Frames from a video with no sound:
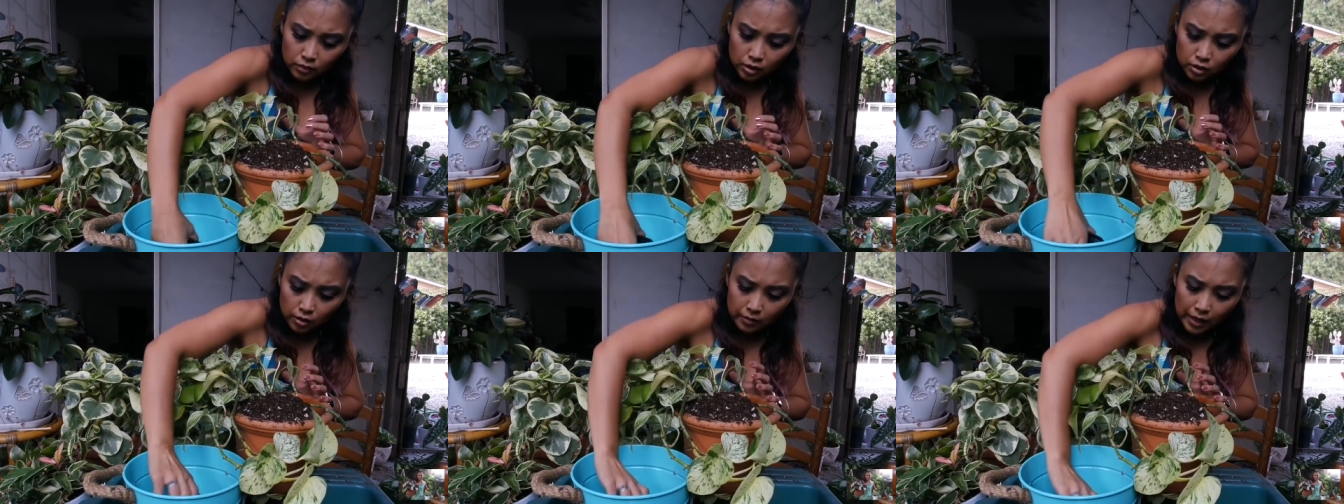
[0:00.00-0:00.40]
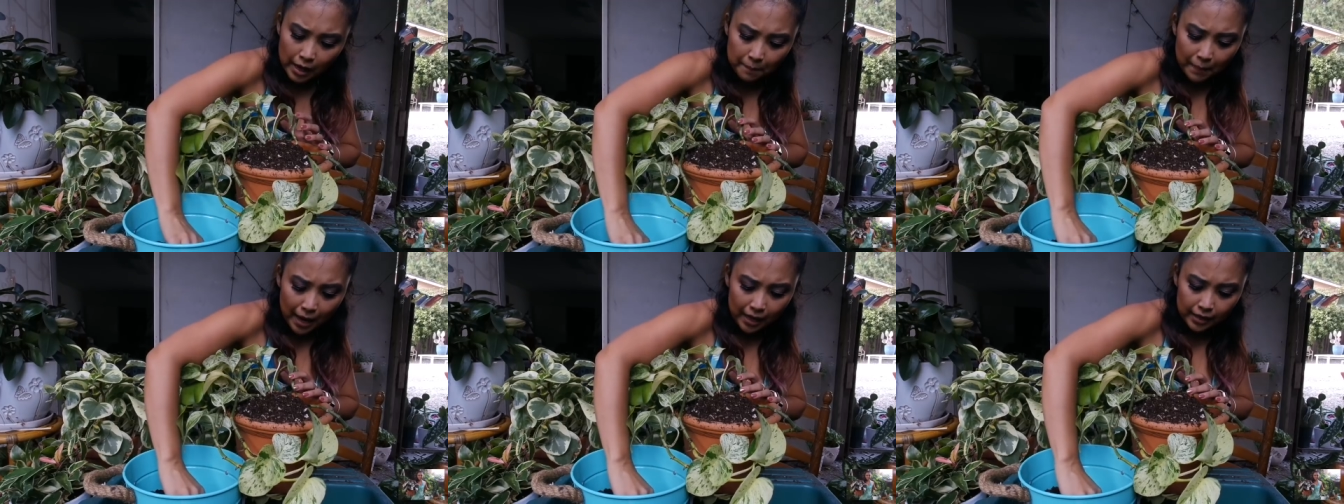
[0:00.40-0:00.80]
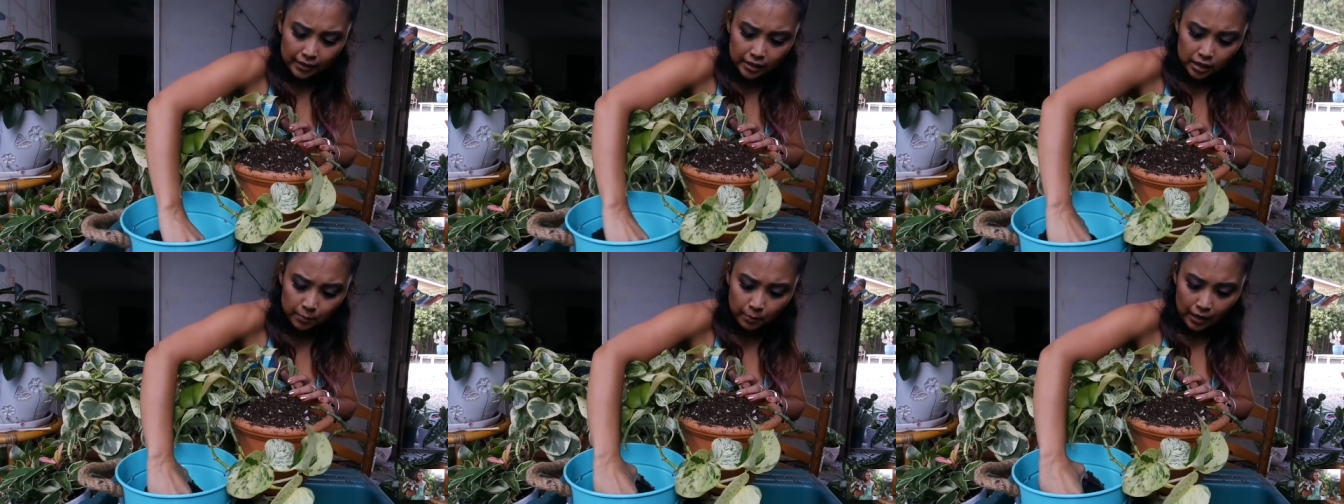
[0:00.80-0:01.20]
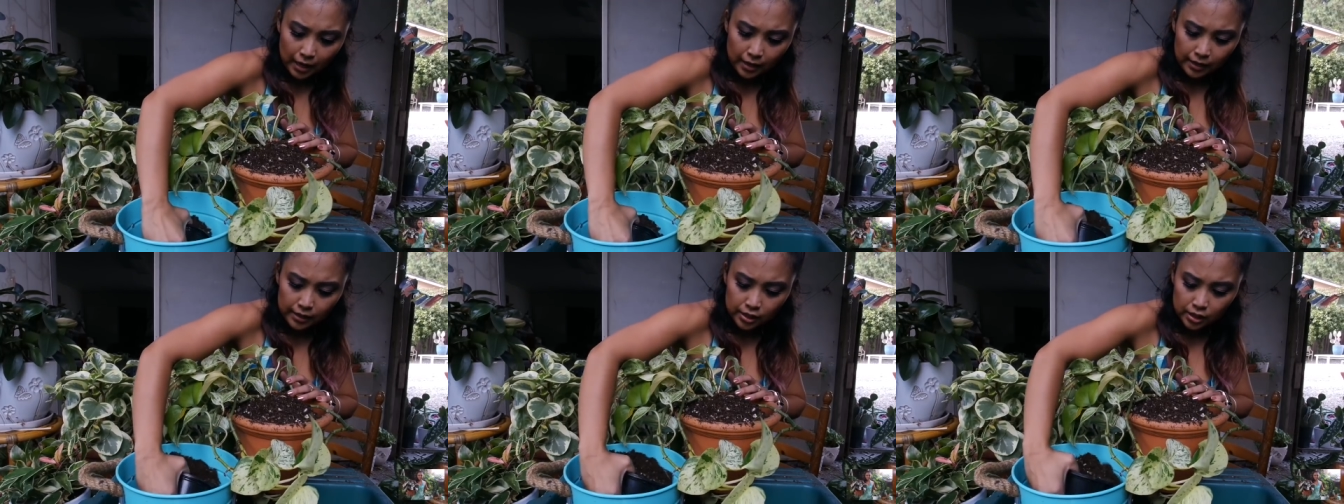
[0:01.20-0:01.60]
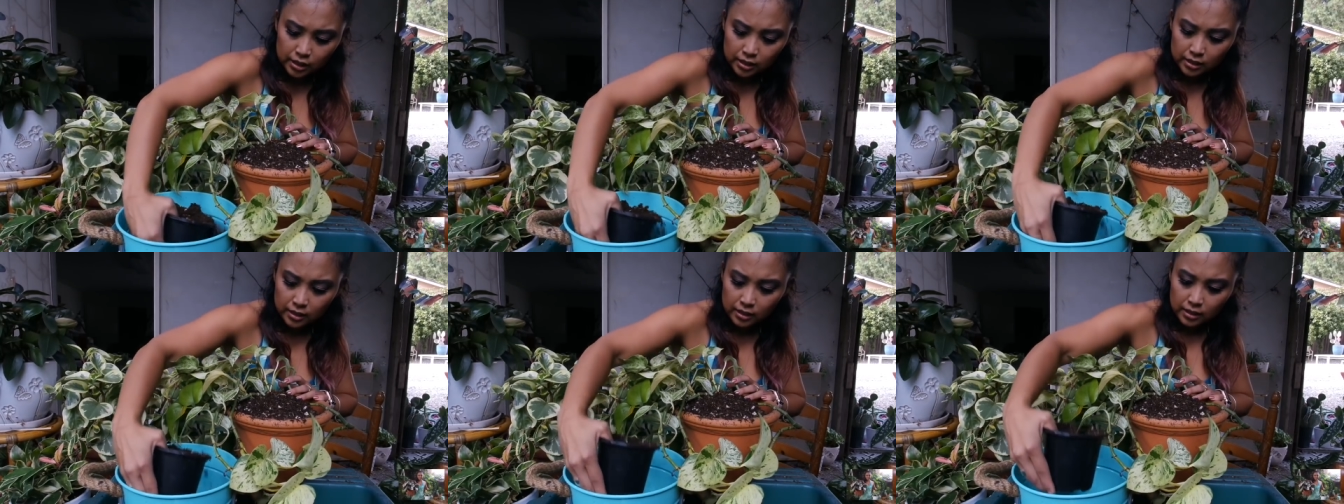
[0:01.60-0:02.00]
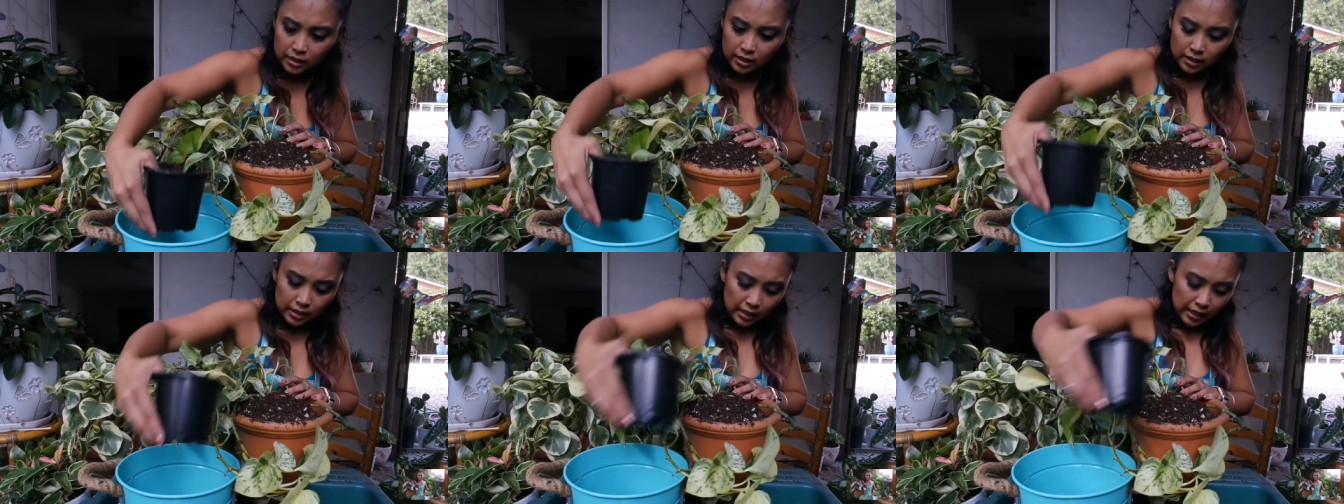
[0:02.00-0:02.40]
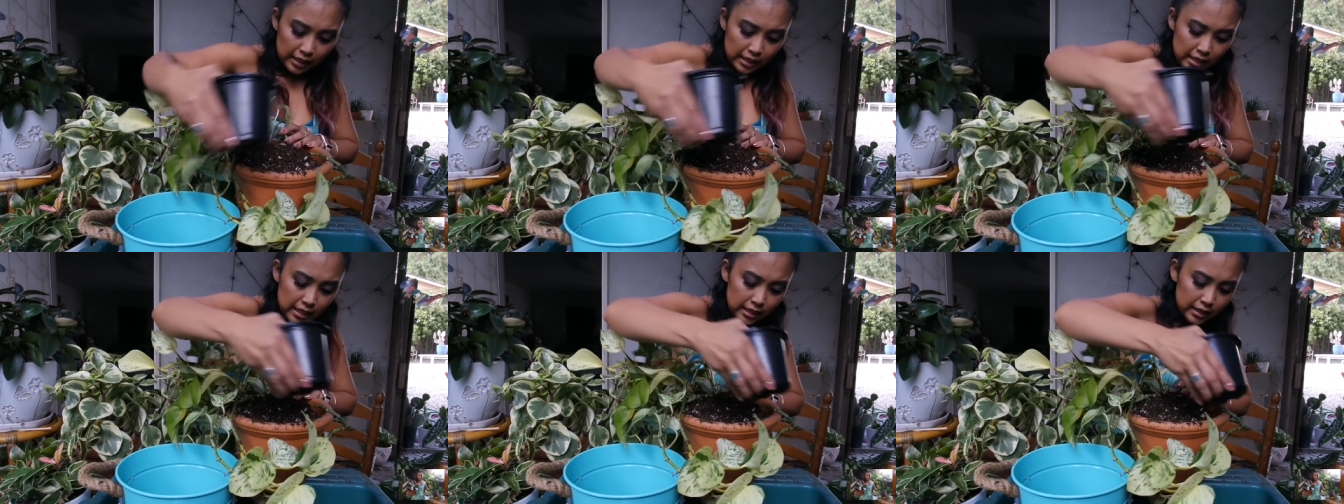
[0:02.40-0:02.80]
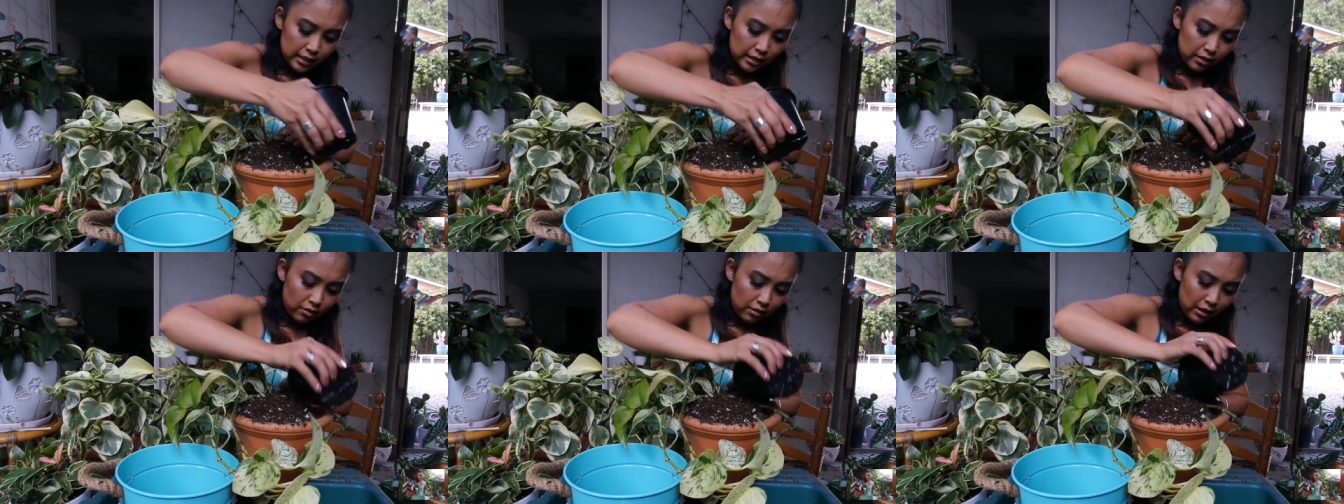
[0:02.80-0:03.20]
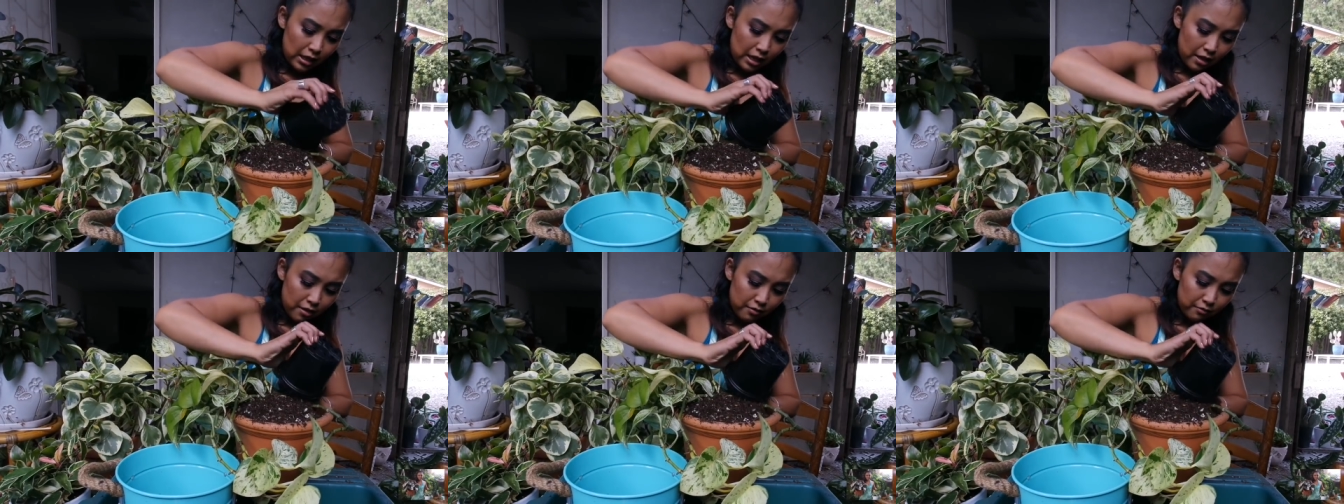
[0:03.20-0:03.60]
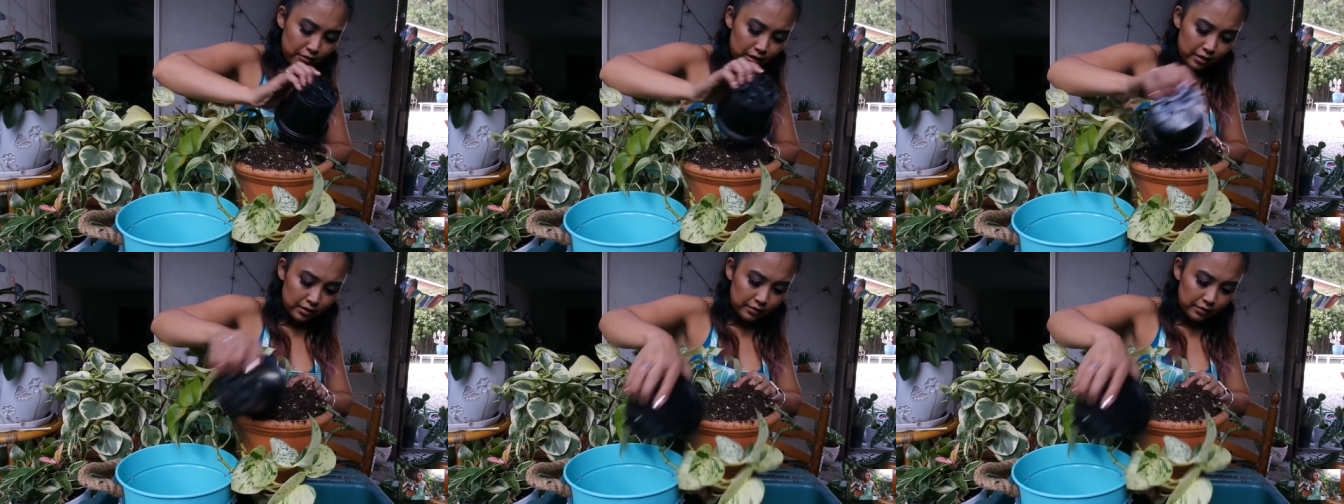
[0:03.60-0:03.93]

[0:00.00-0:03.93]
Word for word: so I'm not mad at this plant. It needs a little love.